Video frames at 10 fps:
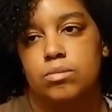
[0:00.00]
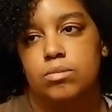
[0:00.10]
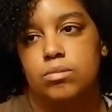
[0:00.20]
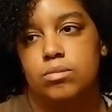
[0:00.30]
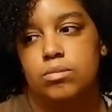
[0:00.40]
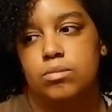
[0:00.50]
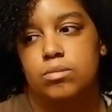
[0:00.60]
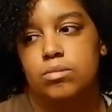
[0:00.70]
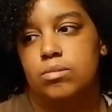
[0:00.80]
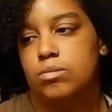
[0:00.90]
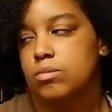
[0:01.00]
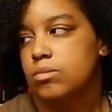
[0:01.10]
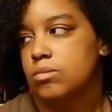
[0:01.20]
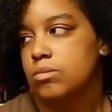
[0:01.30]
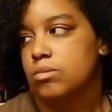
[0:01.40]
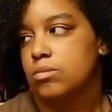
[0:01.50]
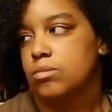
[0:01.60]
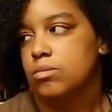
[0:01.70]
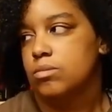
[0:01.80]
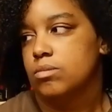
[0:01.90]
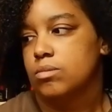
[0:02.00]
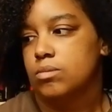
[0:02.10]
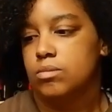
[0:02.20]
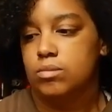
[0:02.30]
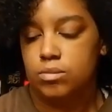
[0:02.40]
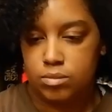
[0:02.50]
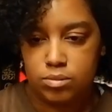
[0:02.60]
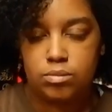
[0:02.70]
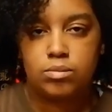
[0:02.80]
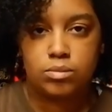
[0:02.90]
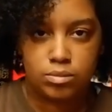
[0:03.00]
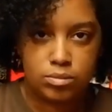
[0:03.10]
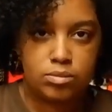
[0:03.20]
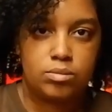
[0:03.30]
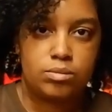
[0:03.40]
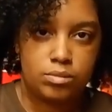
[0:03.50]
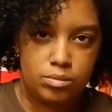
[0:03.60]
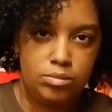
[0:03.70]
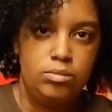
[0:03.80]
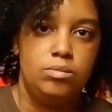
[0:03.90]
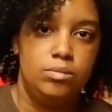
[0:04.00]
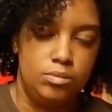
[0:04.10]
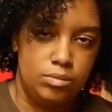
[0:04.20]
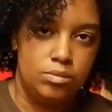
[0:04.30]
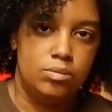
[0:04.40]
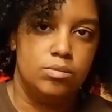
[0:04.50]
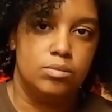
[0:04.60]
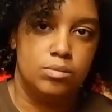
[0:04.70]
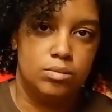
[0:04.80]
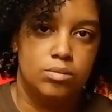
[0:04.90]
(silent)